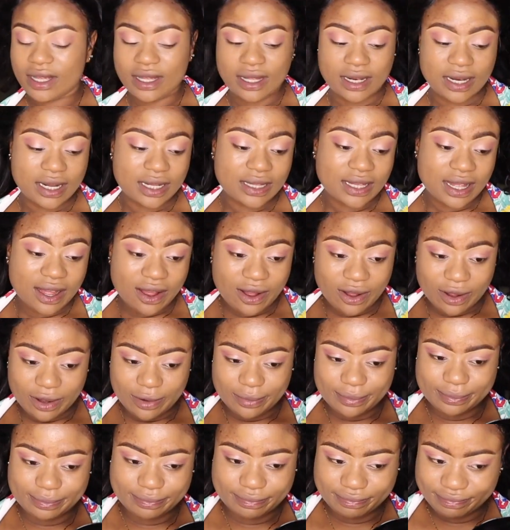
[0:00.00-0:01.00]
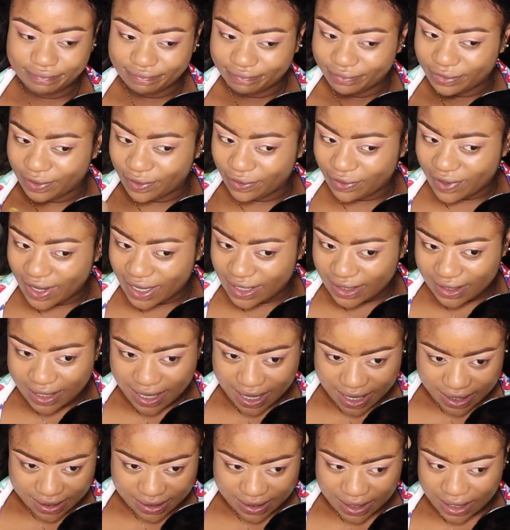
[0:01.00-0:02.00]
later on, before I
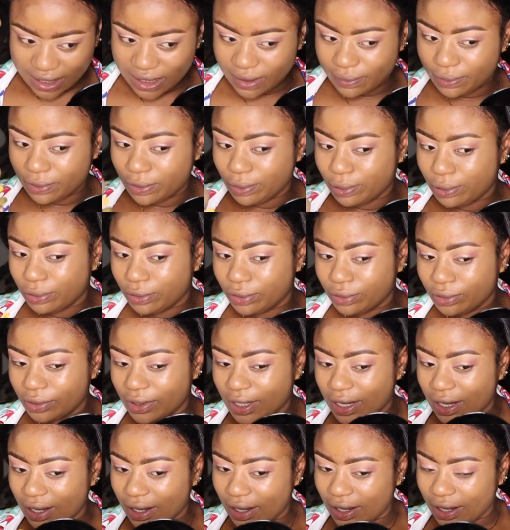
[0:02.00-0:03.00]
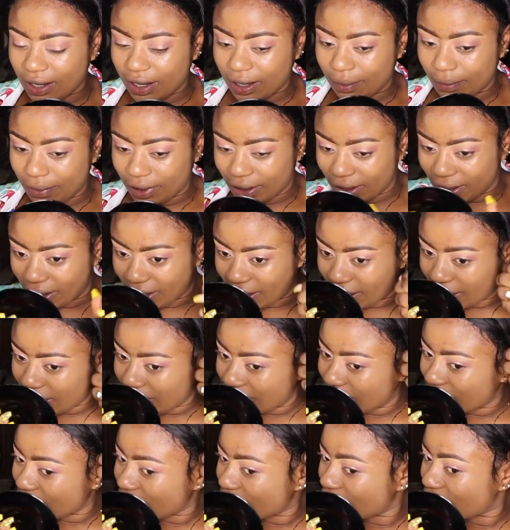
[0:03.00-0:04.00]
started telling people that I am
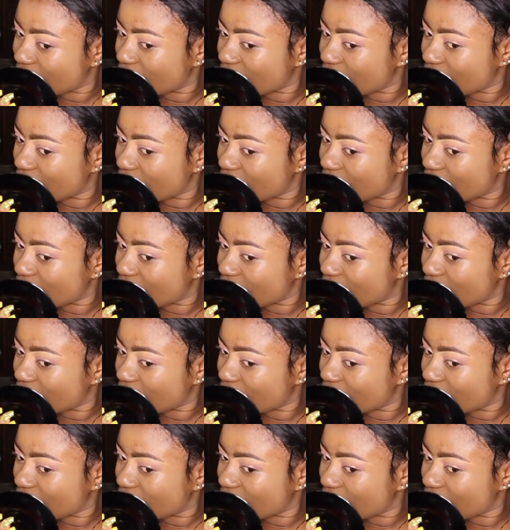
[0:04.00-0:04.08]
engaged,